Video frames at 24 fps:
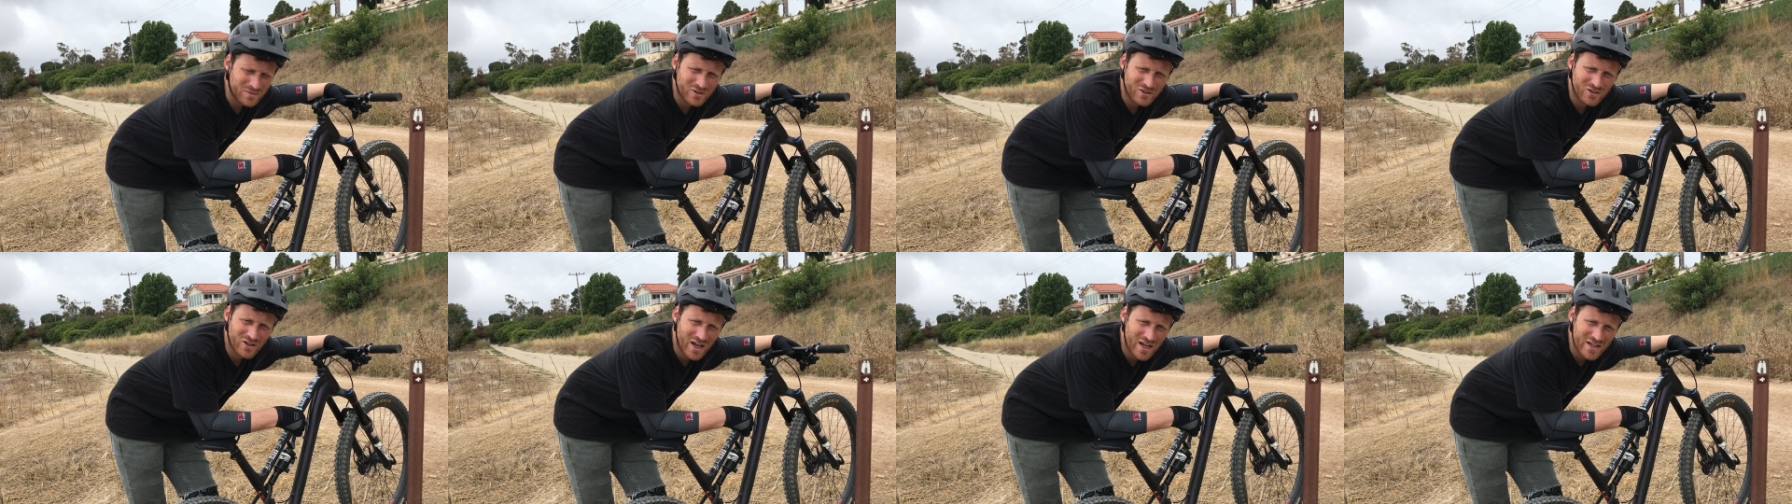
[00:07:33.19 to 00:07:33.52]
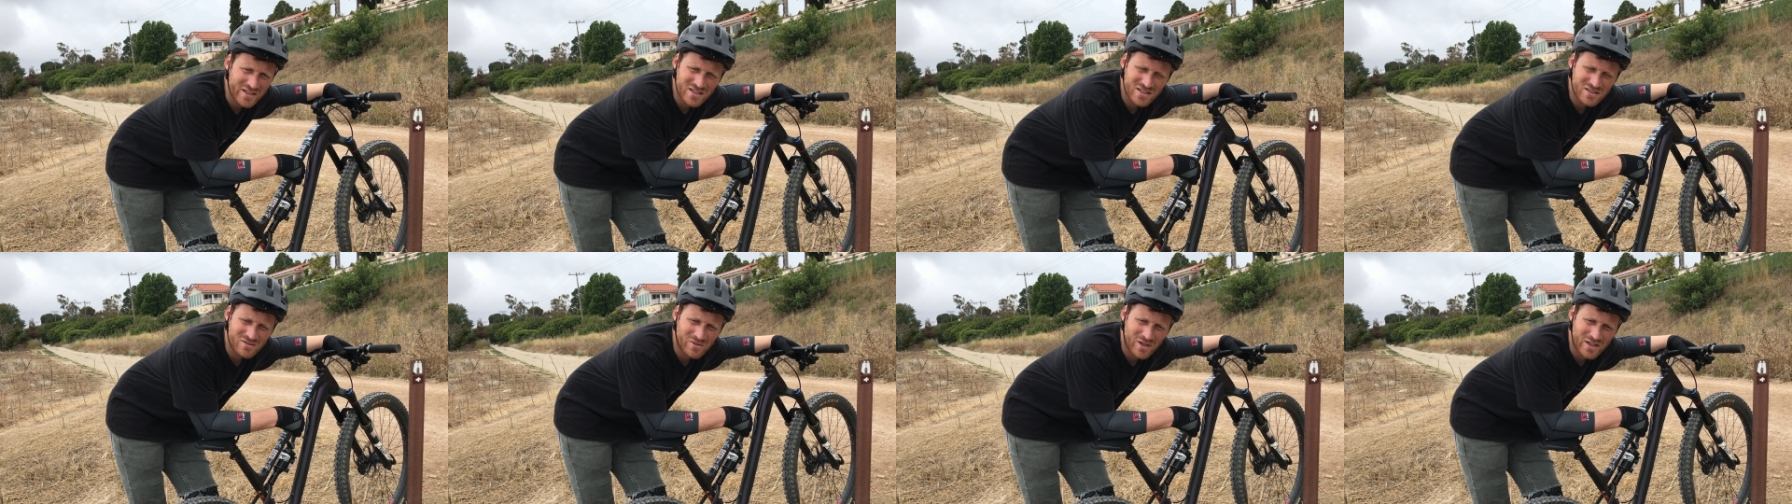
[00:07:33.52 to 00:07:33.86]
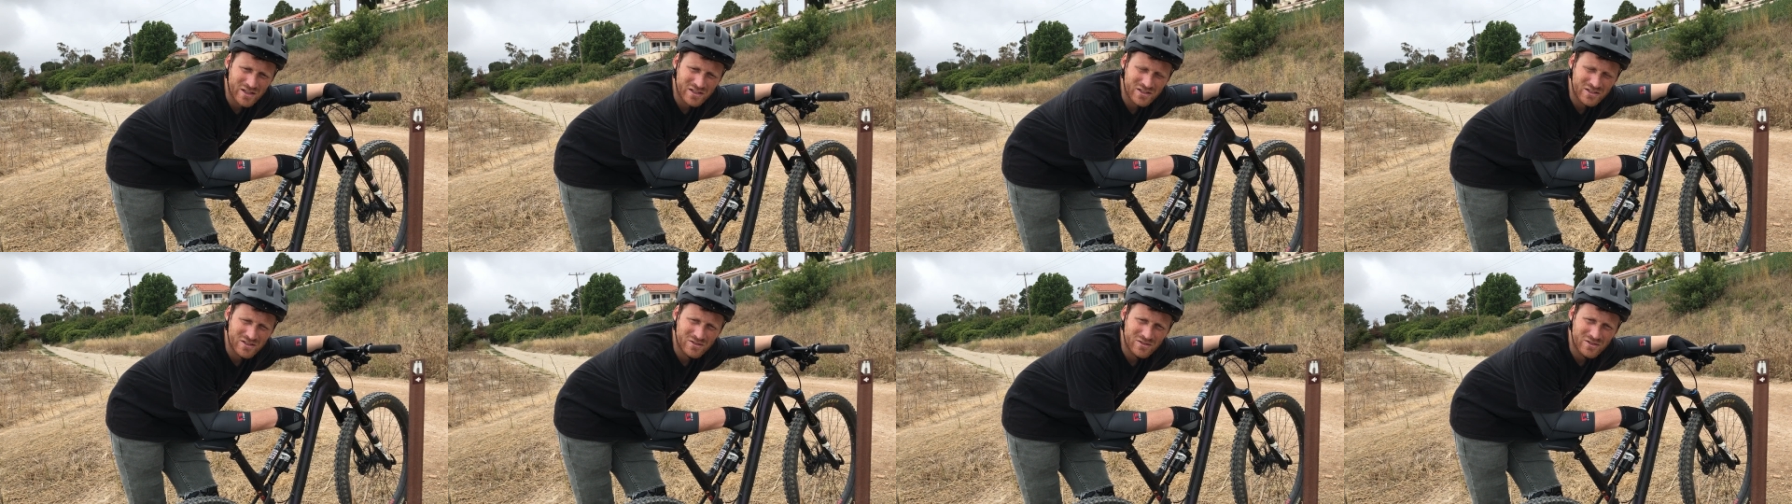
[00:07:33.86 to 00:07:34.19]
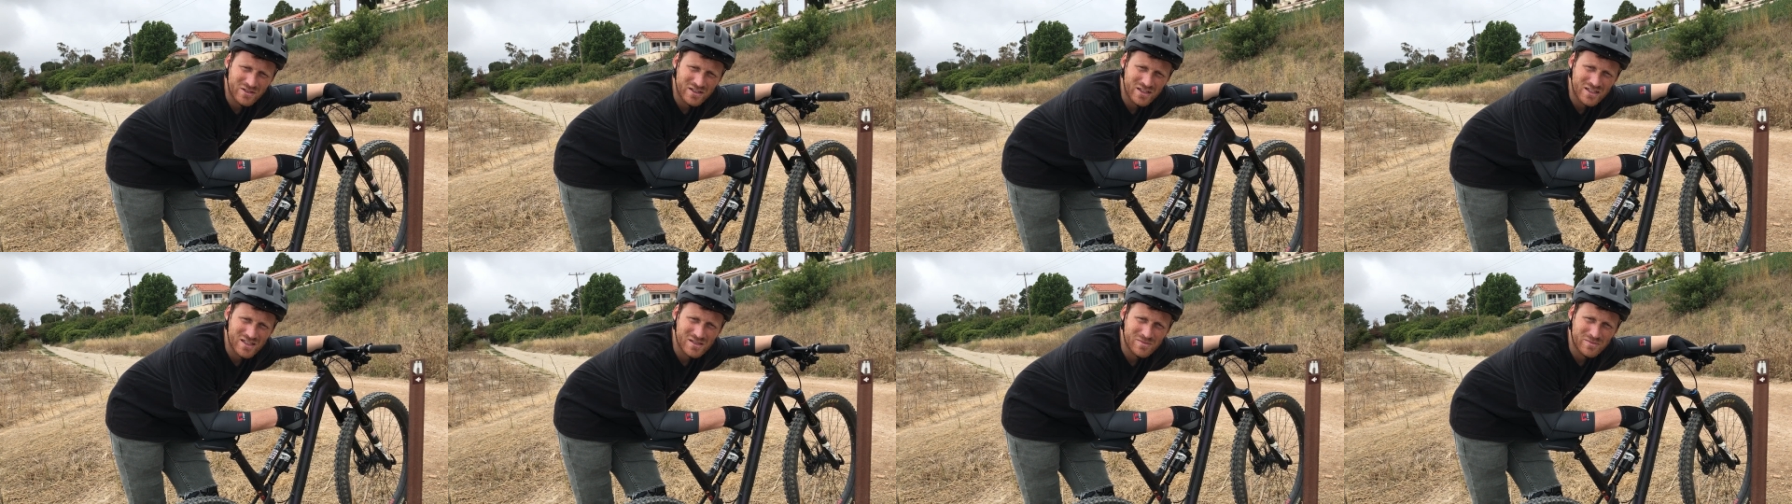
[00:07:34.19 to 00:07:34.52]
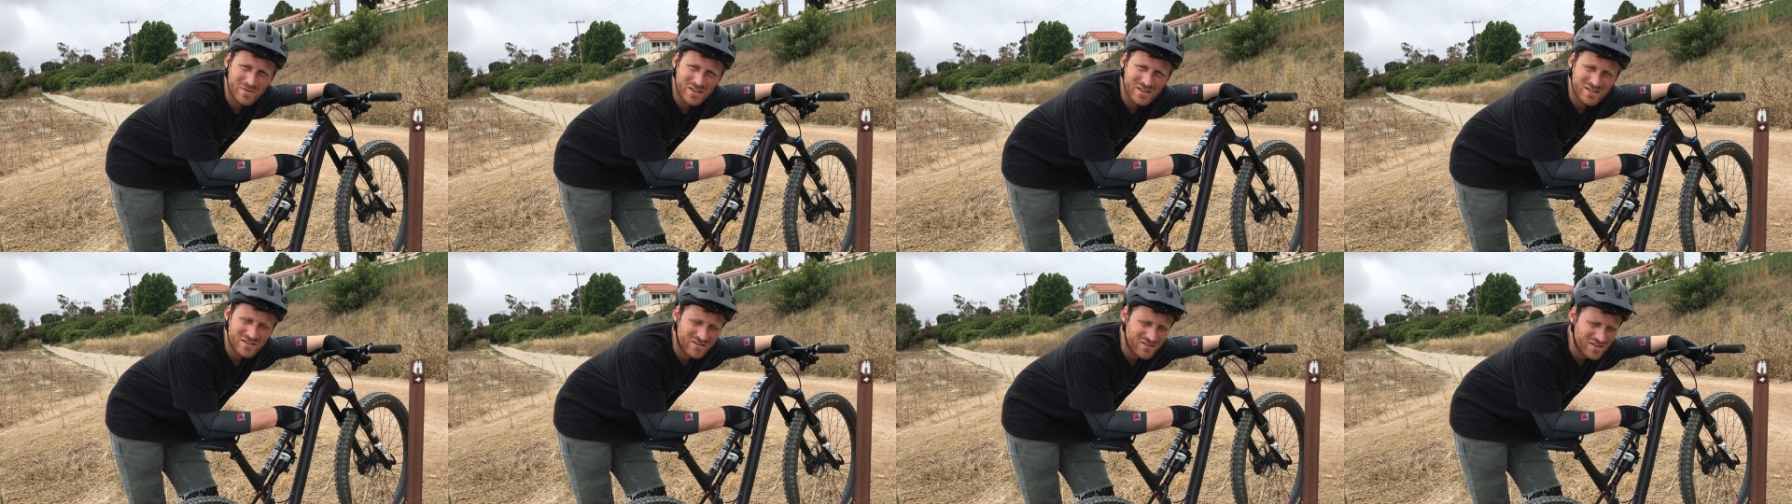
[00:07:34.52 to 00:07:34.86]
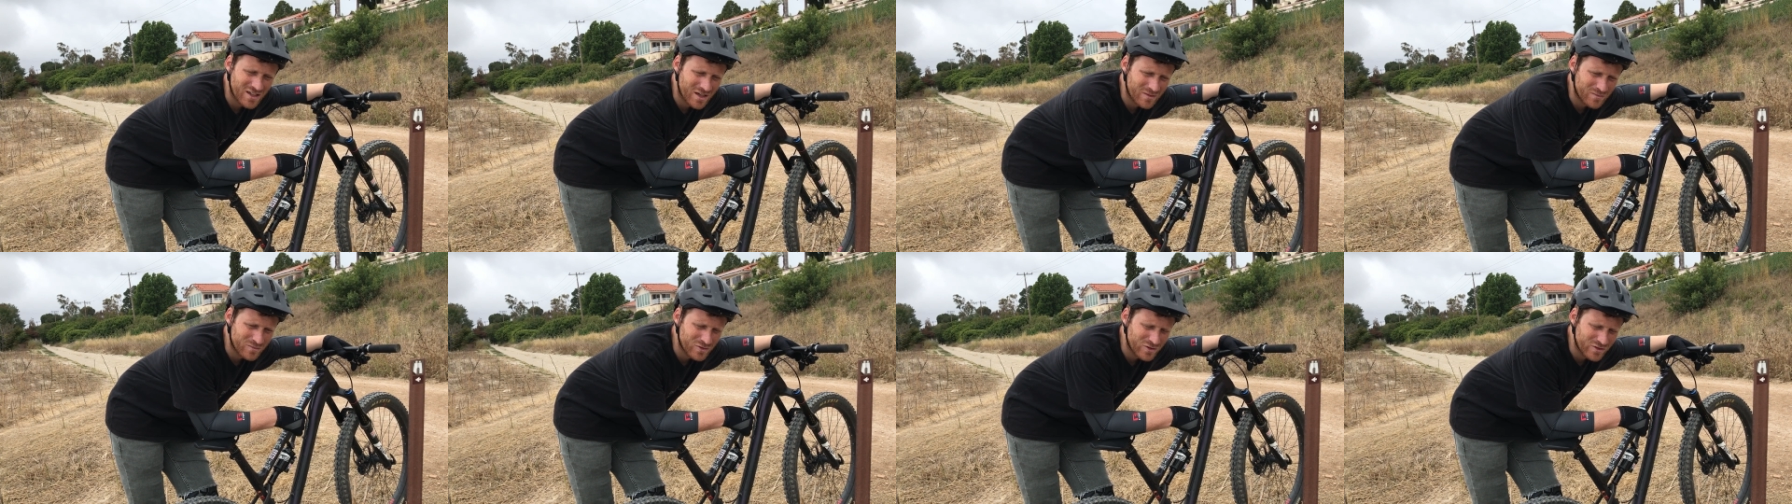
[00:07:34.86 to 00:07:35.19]
crashes while they're doing this because they're
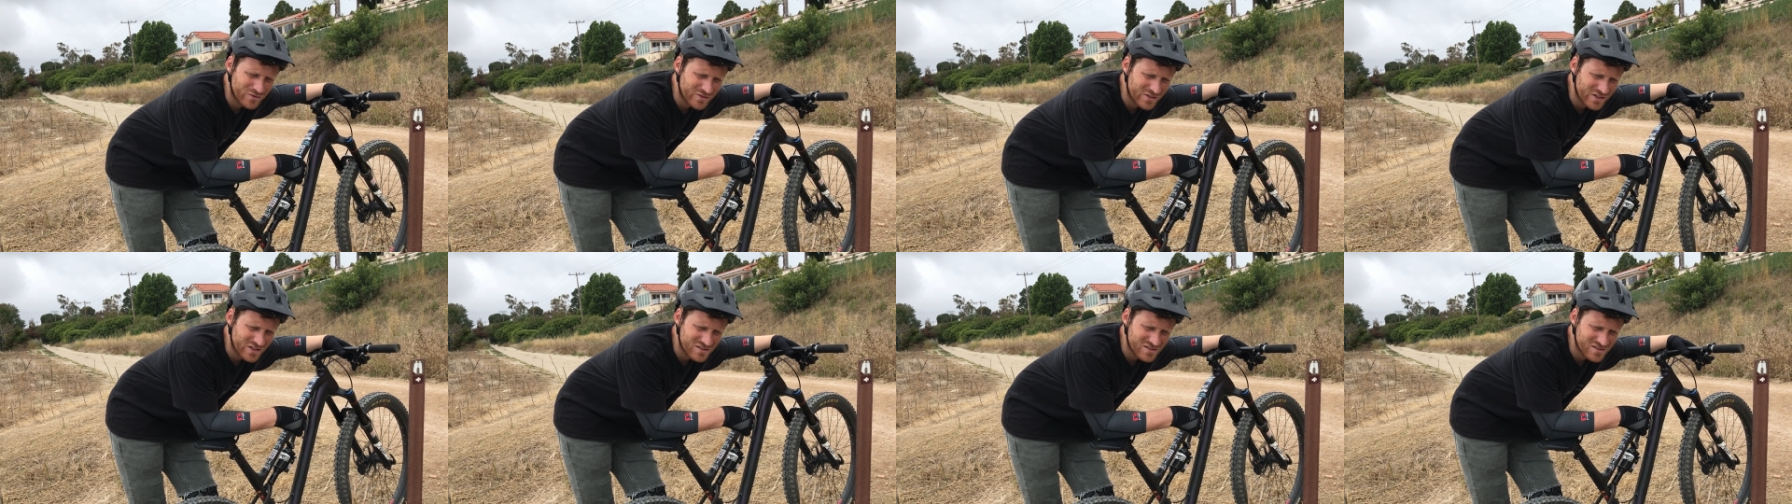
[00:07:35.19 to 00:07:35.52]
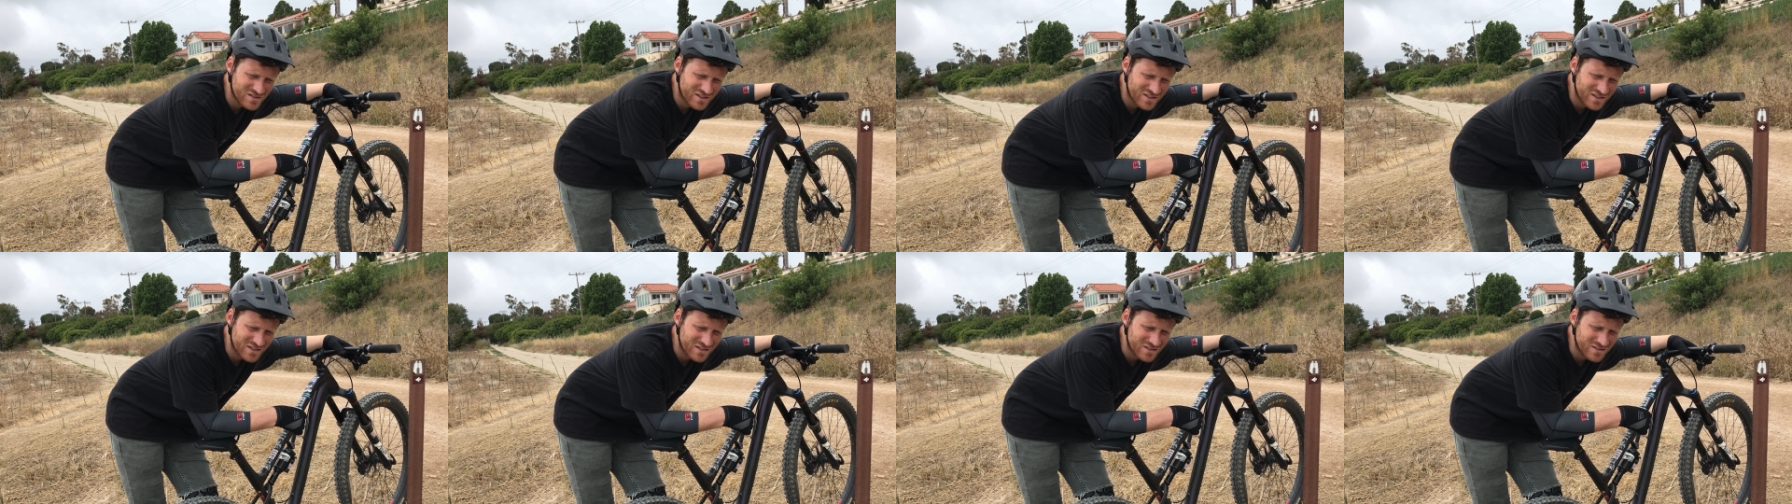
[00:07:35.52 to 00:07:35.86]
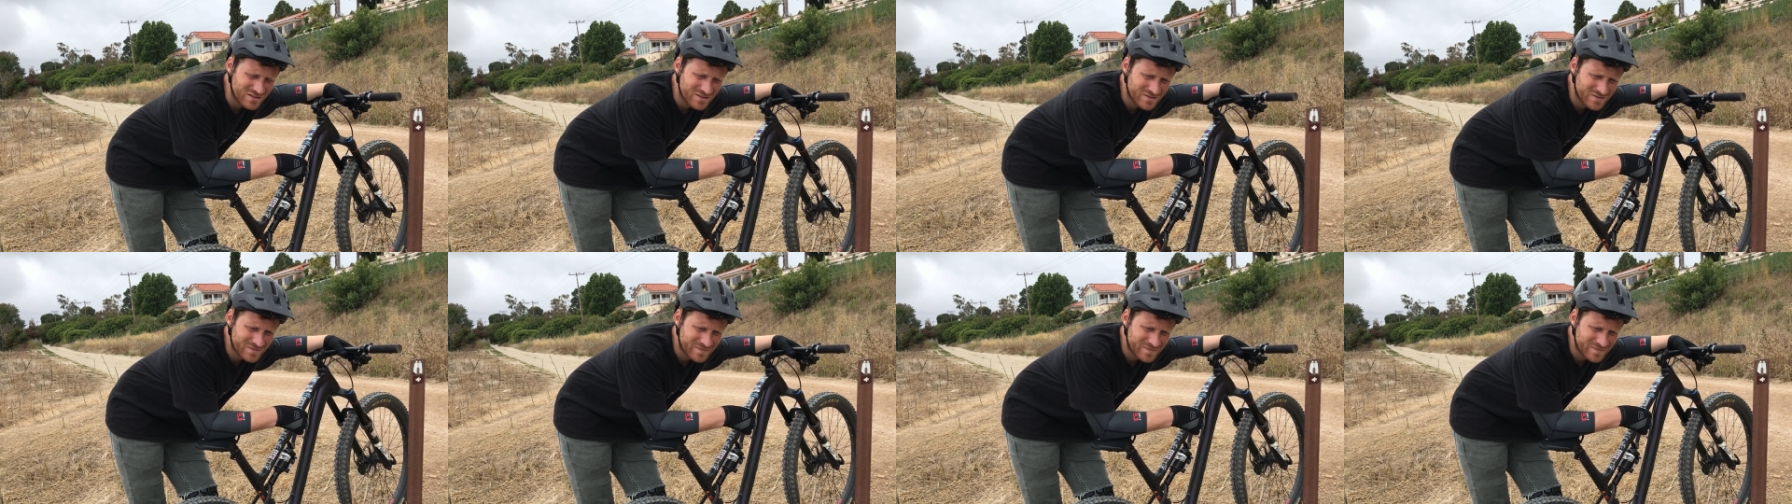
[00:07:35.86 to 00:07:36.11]
not improving their skill.